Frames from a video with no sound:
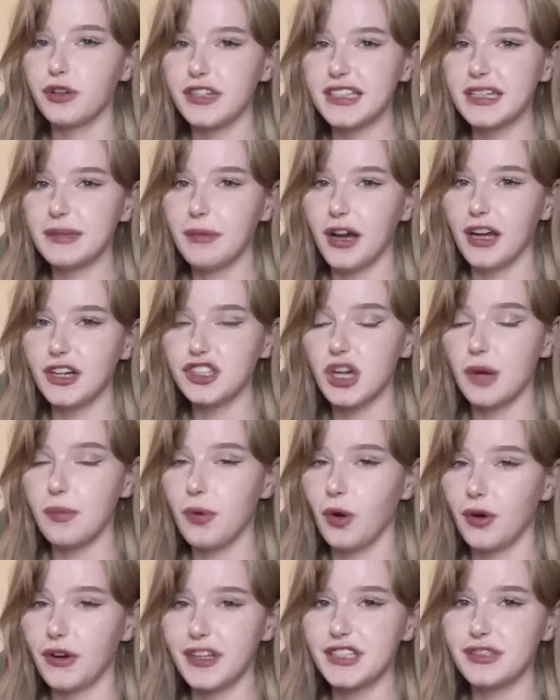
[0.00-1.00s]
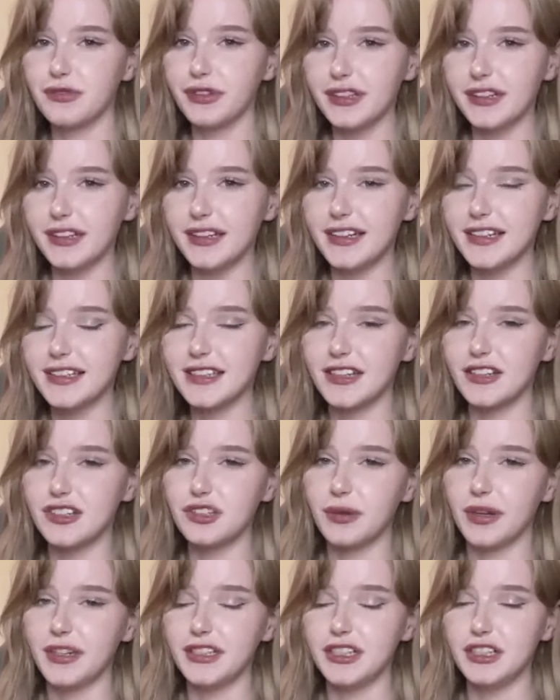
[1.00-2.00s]
Pretty much upon its release in
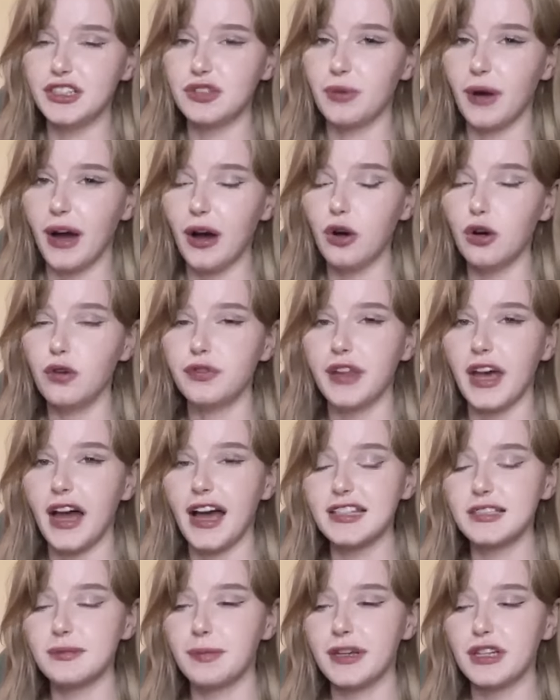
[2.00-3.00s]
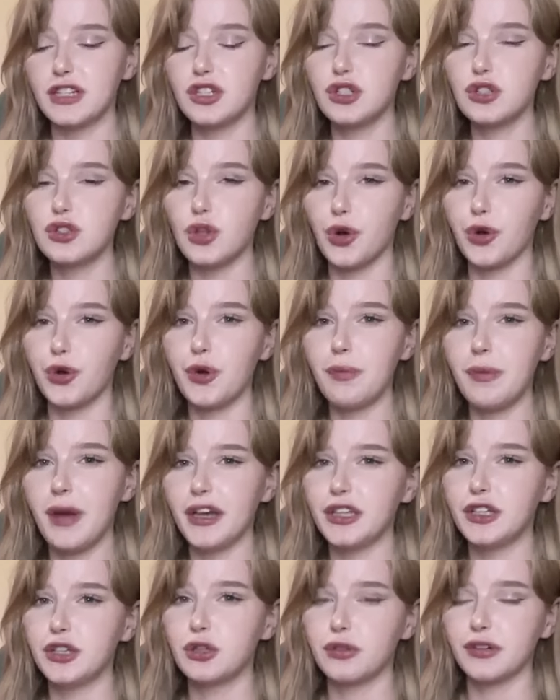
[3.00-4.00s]
2012, there has been so
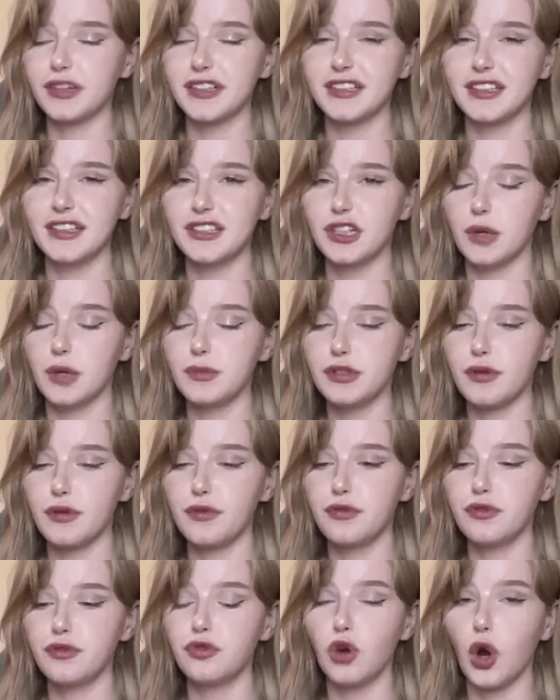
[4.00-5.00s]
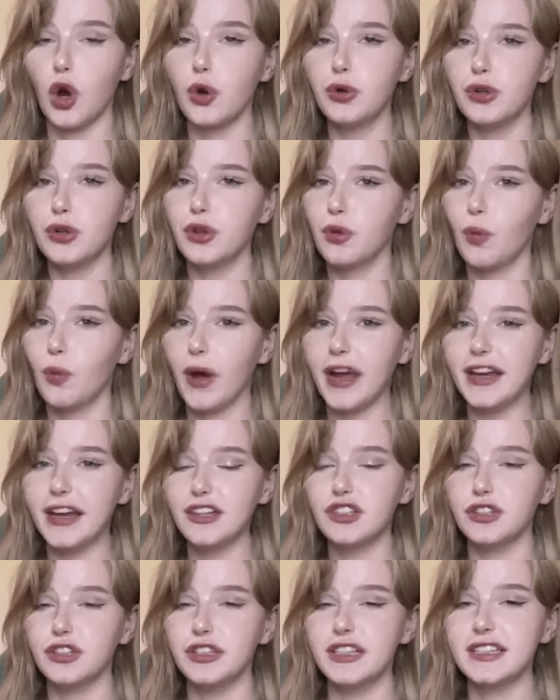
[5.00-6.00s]
many criticisms thrown the
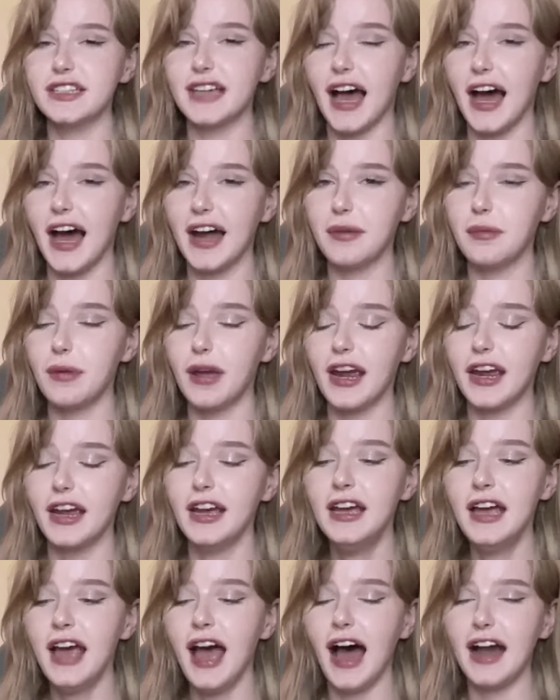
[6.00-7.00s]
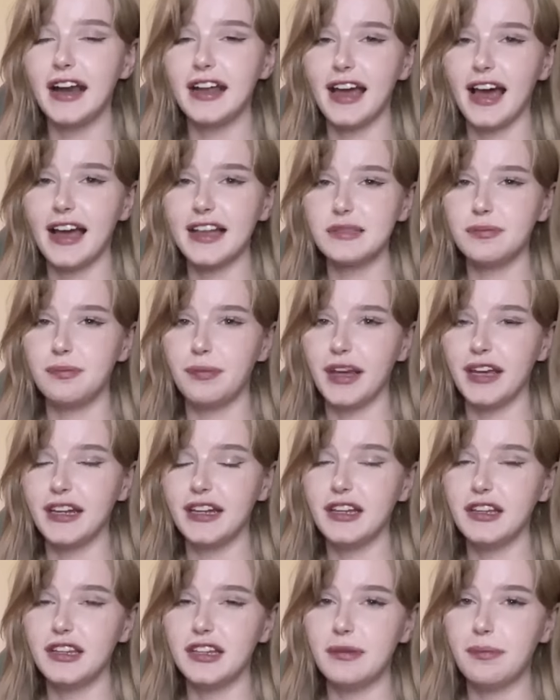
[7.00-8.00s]
way to this anime, and it has
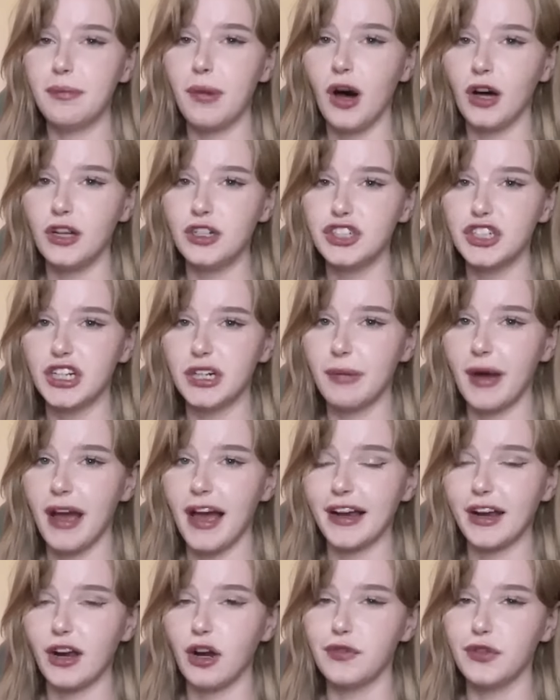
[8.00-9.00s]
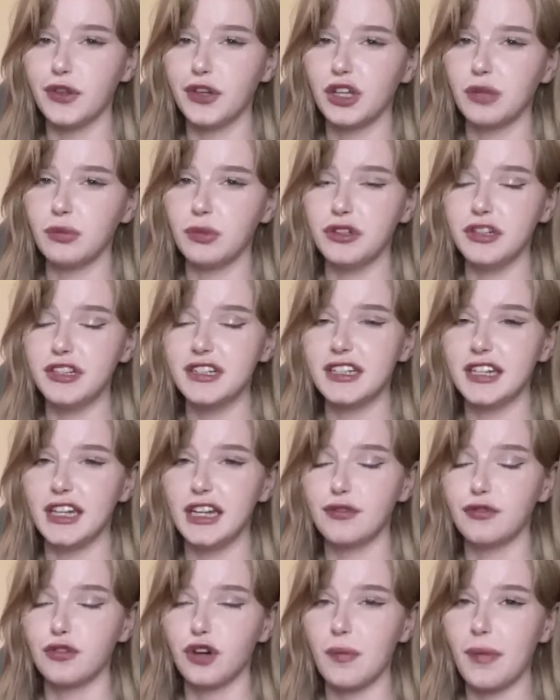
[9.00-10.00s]
been the punching bag of the
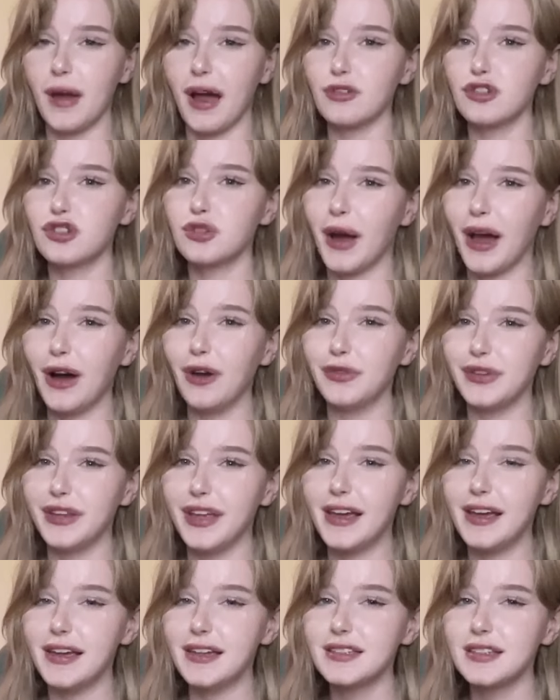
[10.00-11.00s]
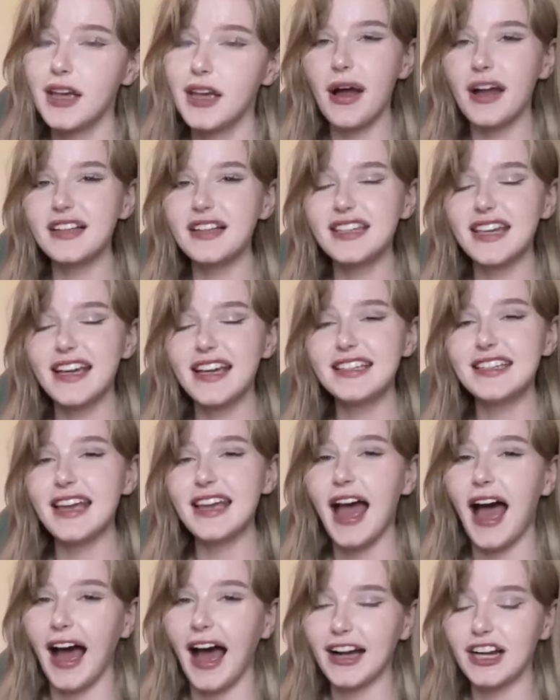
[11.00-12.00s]
community for about 12 years. But is
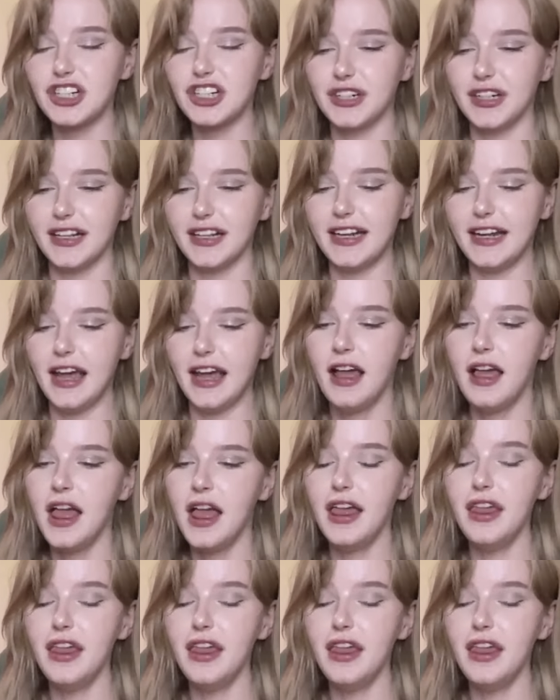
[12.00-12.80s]
it actually